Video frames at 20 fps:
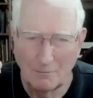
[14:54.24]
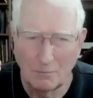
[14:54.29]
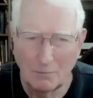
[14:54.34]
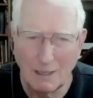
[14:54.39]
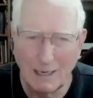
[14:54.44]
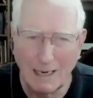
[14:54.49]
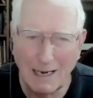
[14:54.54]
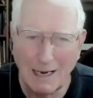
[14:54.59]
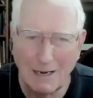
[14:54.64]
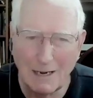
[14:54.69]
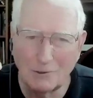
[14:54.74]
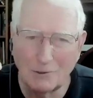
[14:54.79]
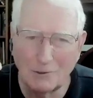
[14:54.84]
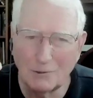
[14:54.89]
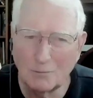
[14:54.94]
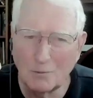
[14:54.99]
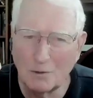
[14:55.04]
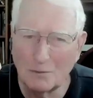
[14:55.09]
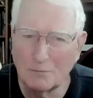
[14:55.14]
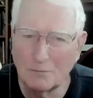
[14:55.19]
But how could
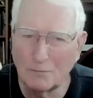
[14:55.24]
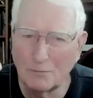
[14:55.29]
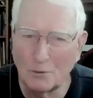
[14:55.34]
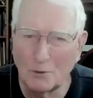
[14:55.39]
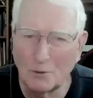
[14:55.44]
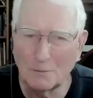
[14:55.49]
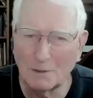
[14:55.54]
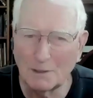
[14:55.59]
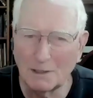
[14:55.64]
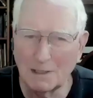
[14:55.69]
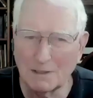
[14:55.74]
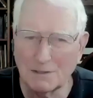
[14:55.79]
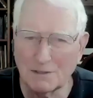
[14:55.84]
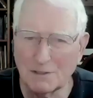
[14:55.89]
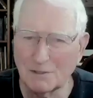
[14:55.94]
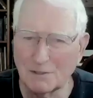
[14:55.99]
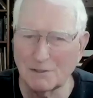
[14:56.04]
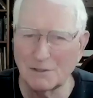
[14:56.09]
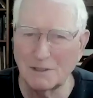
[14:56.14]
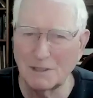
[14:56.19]
one formulate
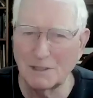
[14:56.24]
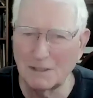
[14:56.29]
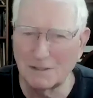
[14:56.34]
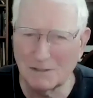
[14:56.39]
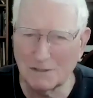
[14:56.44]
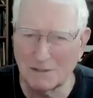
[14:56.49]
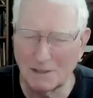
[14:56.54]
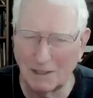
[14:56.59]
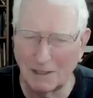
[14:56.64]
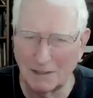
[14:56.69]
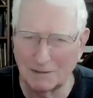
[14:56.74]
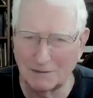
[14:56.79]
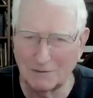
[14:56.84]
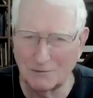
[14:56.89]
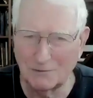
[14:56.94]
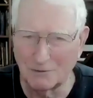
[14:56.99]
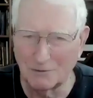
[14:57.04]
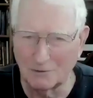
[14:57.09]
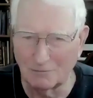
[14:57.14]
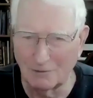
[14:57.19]
such an insight,
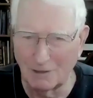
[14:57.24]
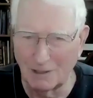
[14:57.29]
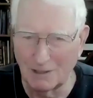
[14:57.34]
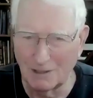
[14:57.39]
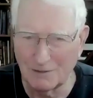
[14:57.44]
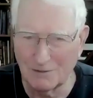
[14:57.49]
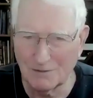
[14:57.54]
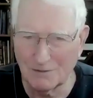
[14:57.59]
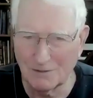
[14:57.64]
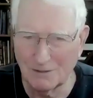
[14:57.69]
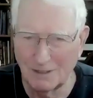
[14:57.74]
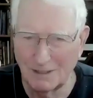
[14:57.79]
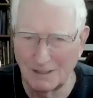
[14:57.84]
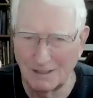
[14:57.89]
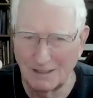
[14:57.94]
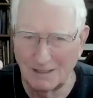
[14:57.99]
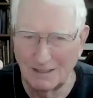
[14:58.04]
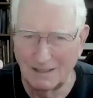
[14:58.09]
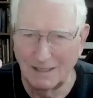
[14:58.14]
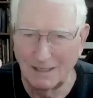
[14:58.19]
Jung writes,
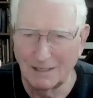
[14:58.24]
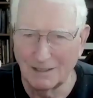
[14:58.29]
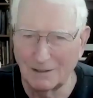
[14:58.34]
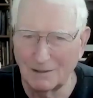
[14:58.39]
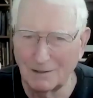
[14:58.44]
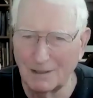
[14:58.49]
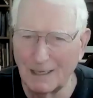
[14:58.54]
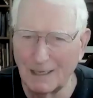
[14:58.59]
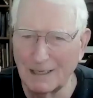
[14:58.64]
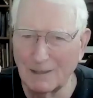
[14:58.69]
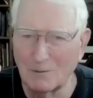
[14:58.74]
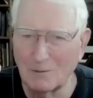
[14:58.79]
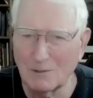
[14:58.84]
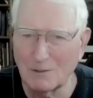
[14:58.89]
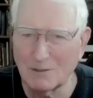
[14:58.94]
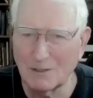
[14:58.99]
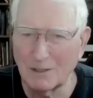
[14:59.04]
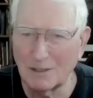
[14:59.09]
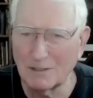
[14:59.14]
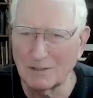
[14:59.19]
in a
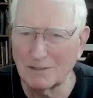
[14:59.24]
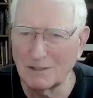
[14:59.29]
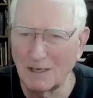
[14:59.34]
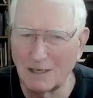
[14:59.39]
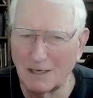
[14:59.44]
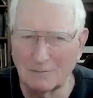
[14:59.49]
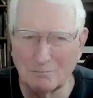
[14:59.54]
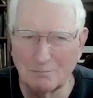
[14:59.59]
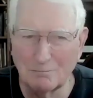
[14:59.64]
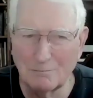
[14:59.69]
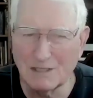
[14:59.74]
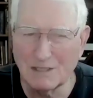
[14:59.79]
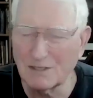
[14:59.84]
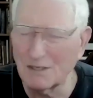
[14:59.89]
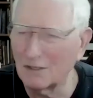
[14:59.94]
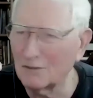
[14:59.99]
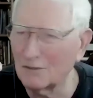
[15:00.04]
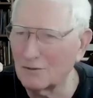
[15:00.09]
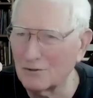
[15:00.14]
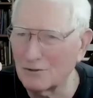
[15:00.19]
language that is not
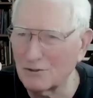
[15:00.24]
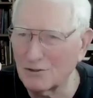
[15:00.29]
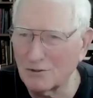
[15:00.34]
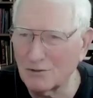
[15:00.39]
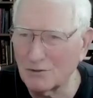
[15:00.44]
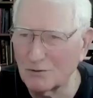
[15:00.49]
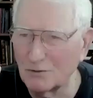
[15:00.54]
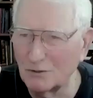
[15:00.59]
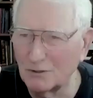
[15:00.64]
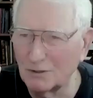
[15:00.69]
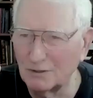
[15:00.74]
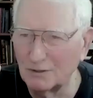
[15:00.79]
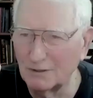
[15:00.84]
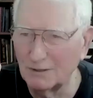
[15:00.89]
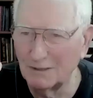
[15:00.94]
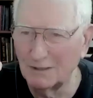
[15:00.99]
misunderstood